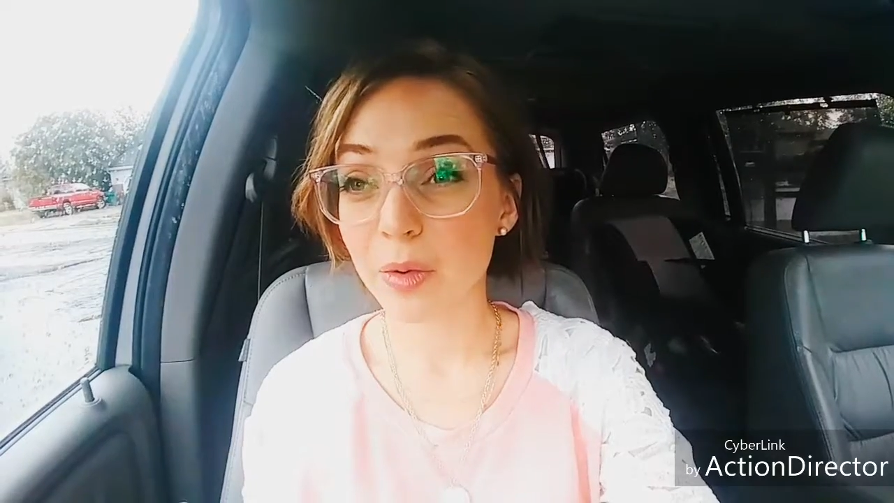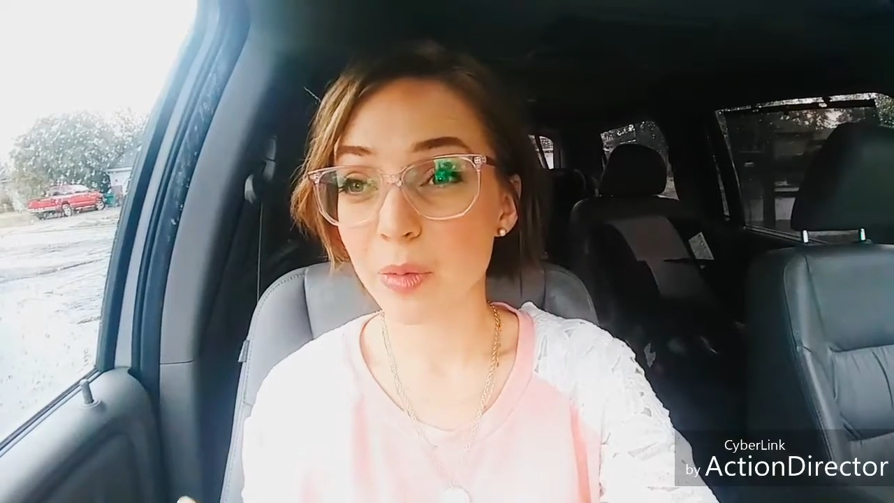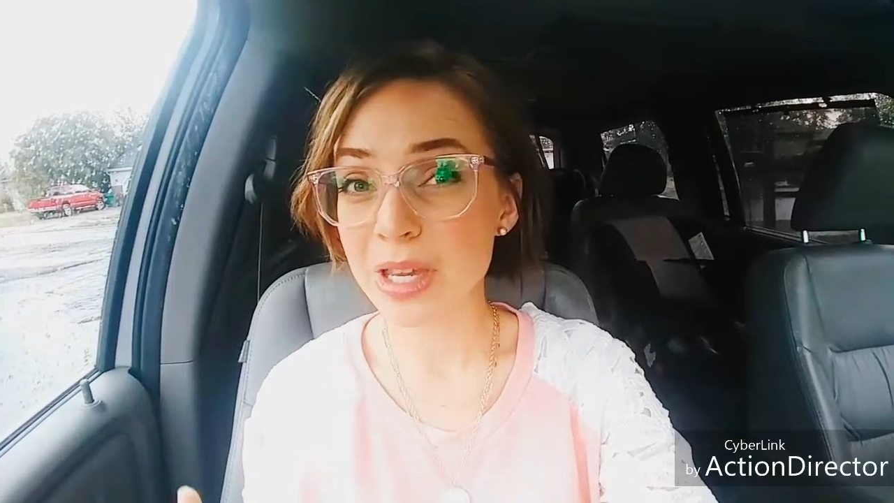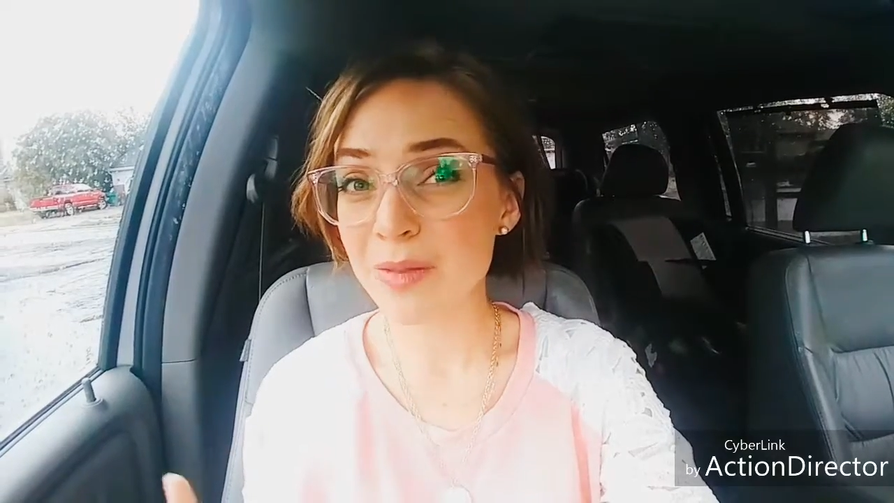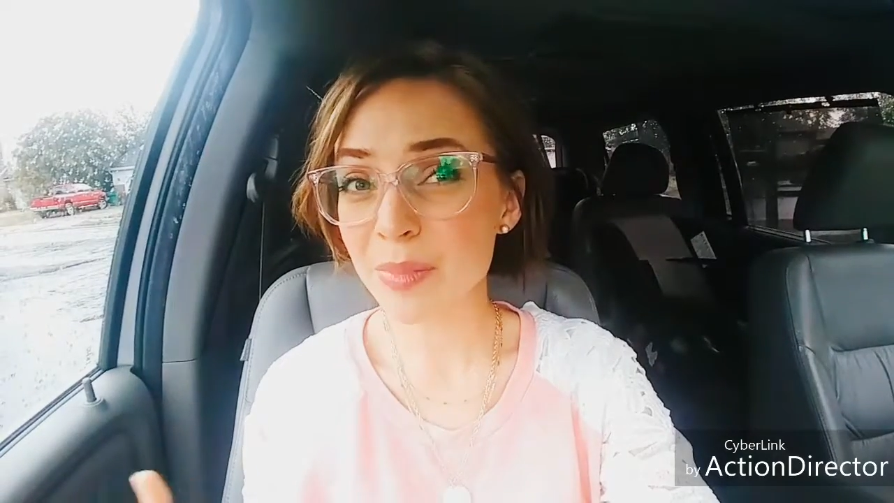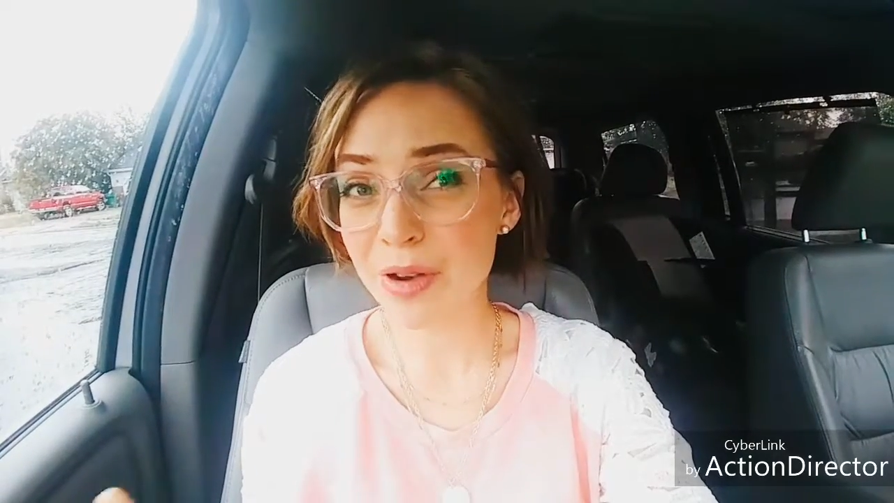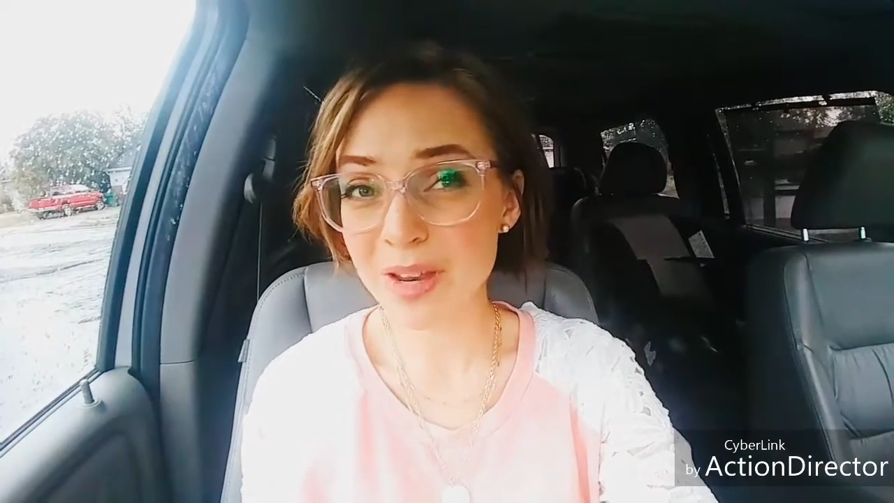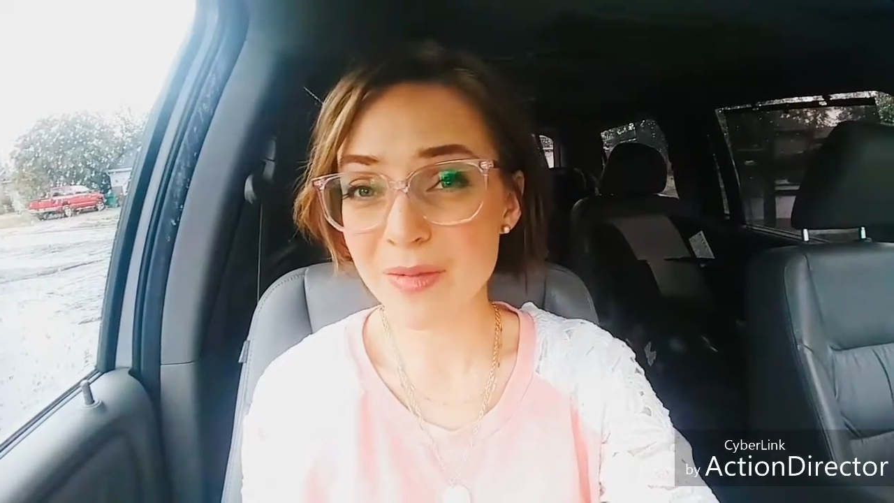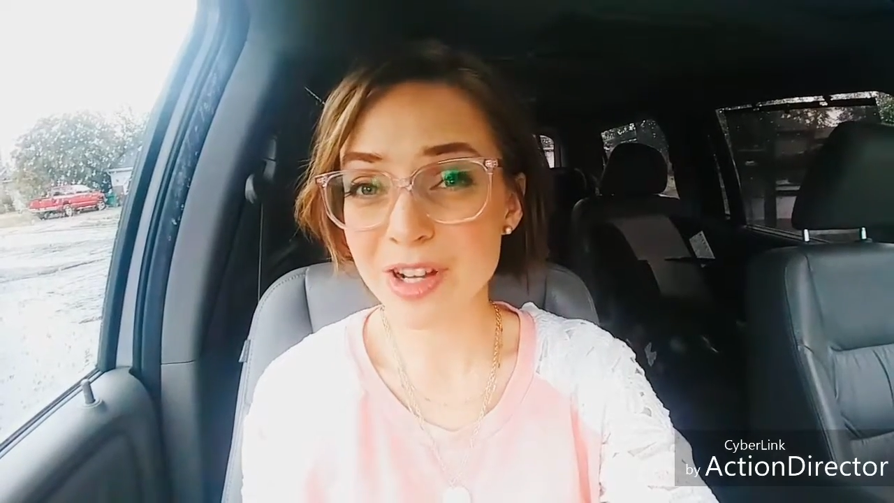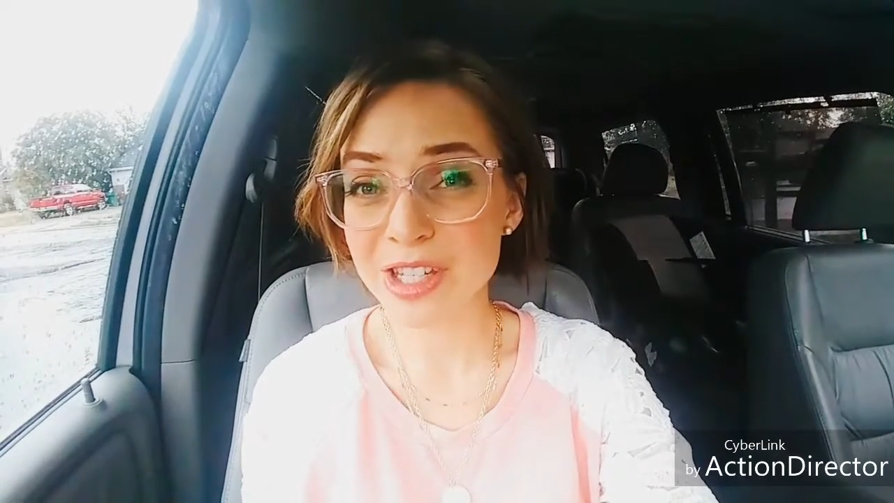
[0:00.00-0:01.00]
We can
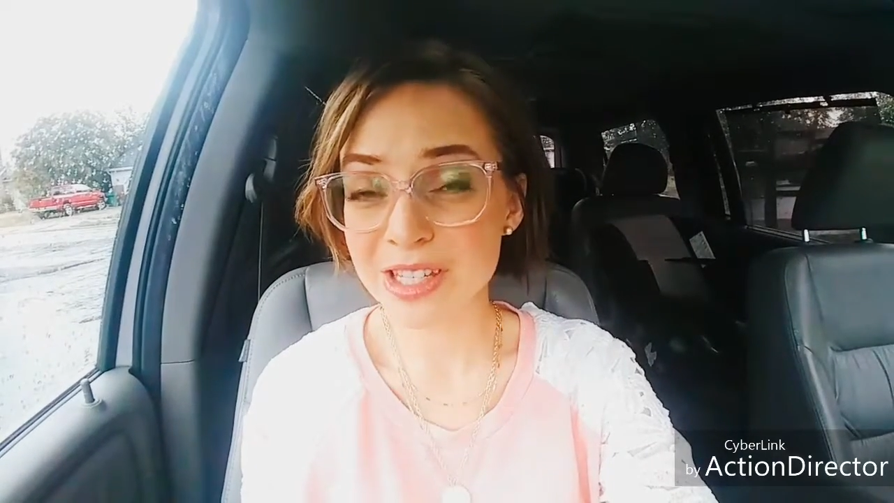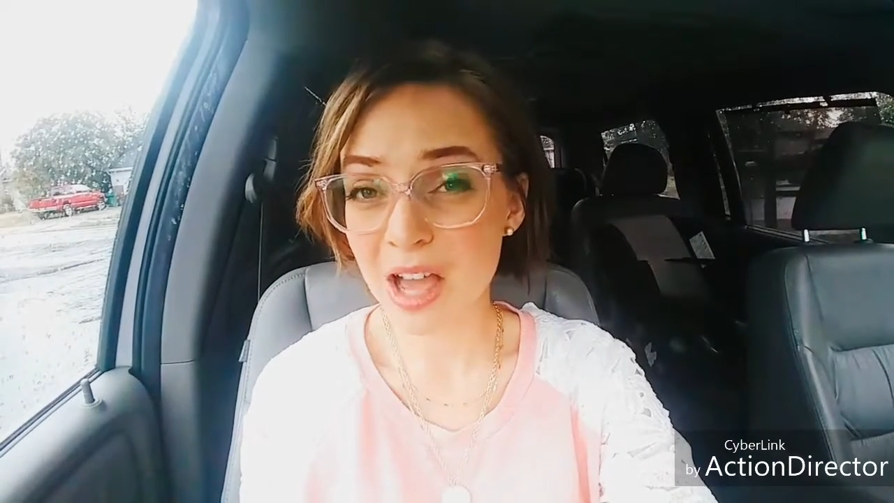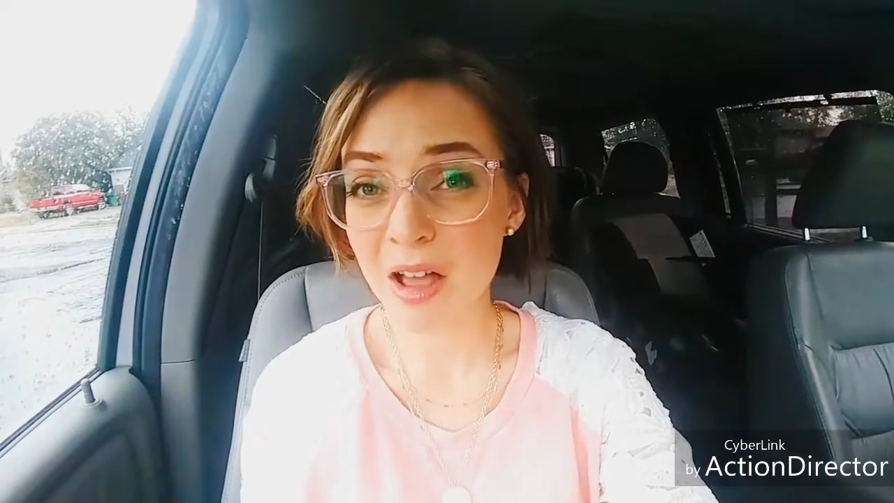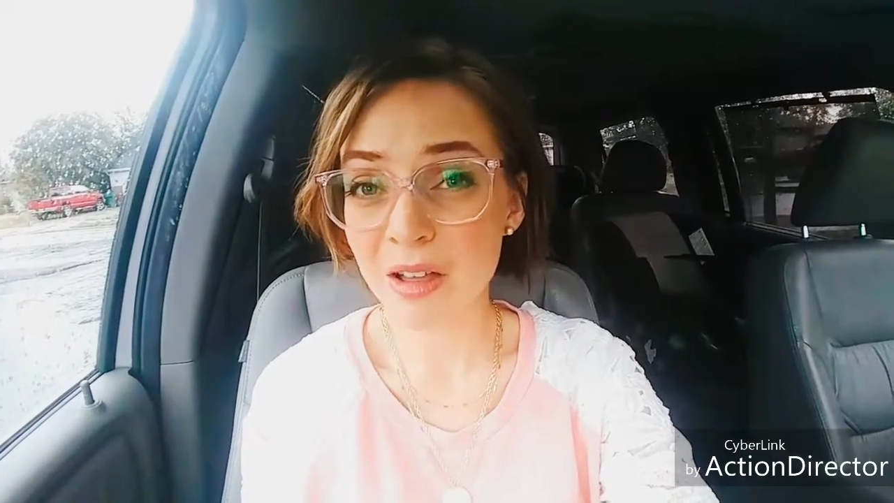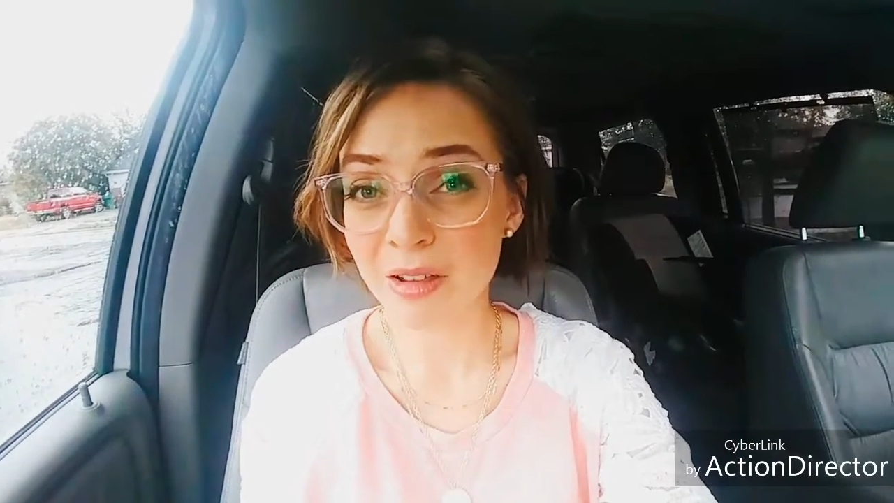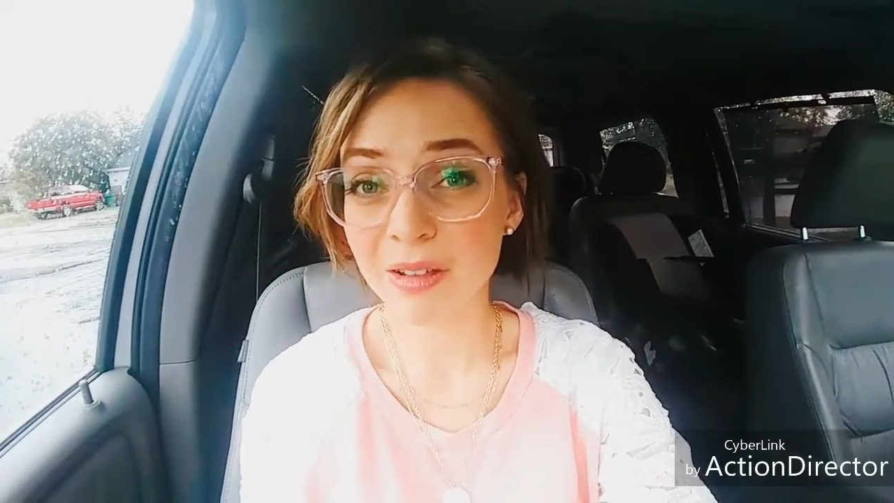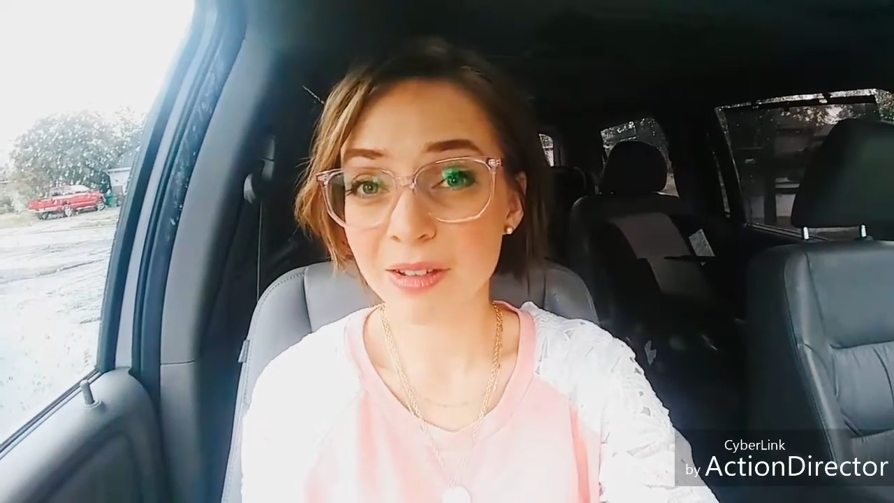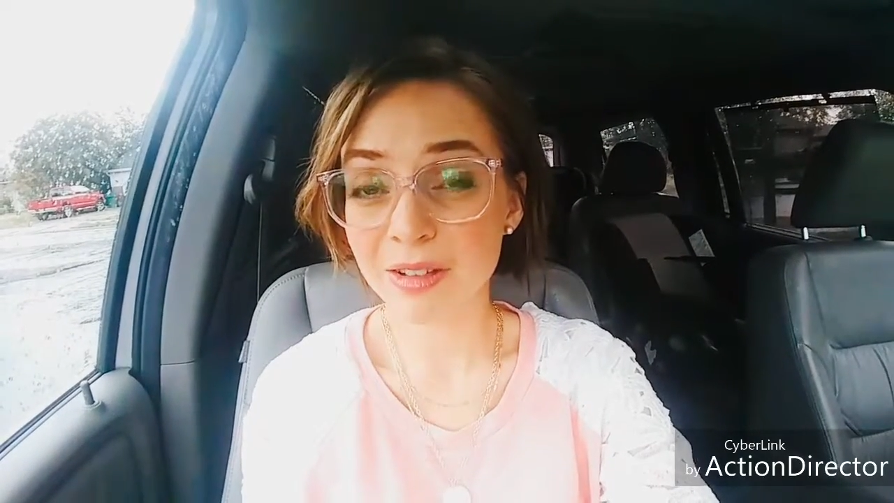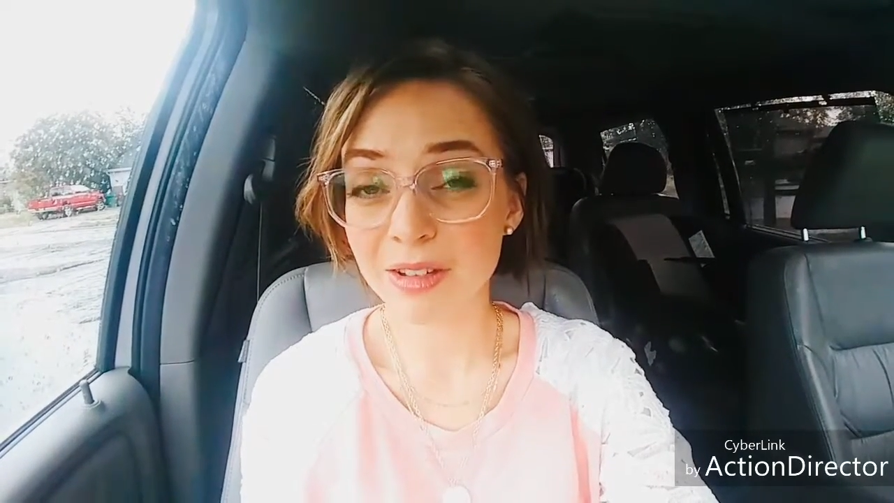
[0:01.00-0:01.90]
pretty much tell